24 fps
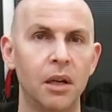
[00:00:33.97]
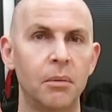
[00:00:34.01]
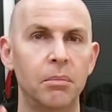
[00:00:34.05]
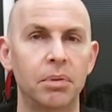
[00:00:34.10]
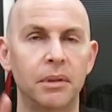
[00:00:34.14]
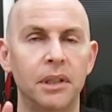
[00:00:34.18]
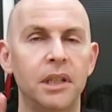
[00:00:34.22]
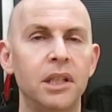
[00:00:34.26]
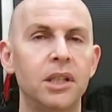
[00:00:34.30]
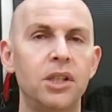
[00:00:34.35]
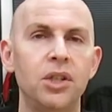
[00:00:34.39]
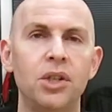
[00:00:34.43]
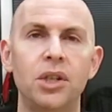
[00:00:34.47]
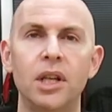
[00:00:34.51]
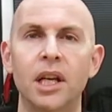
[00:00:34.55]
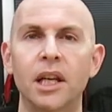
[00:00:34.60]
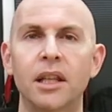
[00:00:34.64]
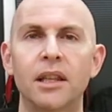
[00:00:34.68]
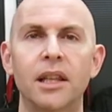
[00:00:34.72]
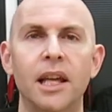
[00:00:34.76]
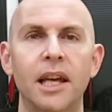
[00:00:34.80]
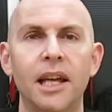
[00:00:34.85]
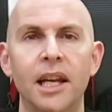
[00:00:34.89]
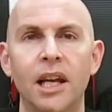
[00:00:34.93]
Please
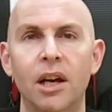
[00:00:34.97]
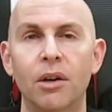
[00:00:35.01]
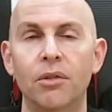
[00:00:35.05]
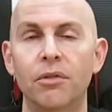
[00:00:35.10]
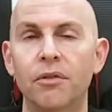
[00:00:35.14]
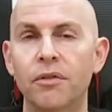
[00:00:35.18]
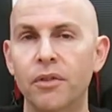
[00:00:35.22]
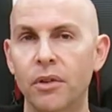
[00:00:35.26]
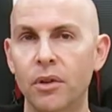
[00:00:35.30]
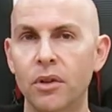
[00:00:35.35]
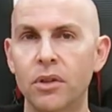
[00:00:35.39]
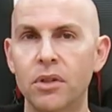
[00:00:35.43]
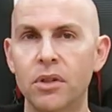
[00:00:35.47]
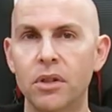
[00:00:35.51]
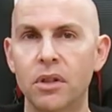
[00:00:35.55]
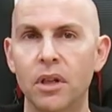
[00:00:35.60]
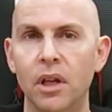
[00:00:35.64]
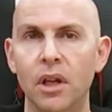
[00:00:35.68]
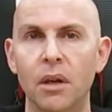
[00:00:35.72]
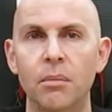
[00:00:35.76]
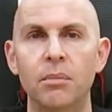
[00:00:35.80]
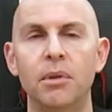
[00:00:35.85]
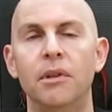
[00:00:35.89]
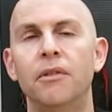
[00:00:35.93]
check that out
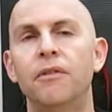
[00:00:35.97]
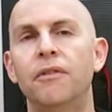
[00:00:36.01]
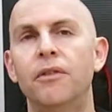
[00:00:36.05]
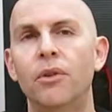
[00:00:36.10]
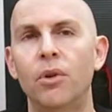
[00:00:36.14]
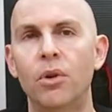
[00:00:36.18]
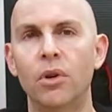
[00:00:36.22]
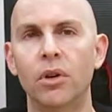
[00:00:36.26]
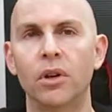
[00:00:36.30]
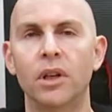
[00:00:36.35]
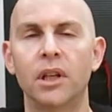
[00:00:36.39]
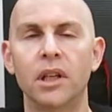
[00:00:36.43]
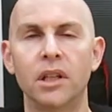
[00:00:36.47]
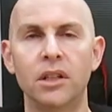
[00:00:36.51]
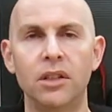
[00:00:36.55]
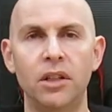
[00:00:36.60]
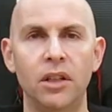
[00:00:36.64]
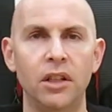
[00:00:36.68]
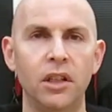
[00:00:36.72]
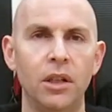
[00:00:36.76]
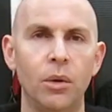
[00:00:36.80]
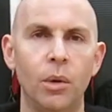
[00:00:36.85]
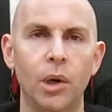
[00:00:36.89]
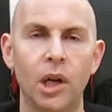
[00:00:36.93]
first before
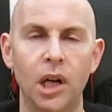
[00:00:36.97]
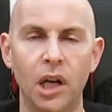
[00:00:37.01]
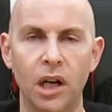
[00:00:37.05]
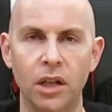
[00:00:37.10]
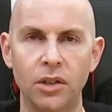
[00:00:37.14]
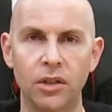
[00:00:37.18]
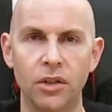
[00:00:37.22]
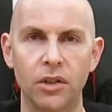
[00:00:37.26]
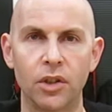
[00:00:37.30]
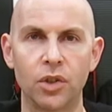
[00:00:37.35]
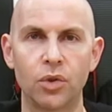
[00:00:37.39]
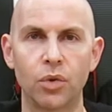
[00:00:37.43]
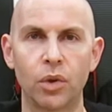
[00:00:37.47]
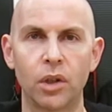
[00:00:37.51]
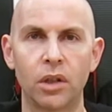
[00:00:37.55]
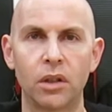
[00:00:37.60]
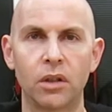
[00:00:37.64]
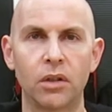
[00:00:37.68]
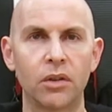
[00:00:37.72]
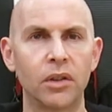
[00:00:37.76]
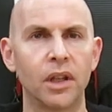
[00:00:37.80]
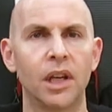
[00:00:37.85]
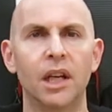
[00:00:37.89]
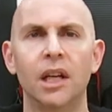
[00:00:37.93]
continuing on to the
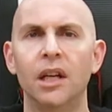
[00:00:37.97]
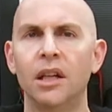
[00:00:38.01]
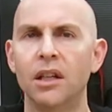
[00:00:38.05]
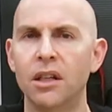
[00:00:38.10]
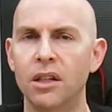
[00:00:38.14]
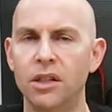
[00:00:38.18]
drills,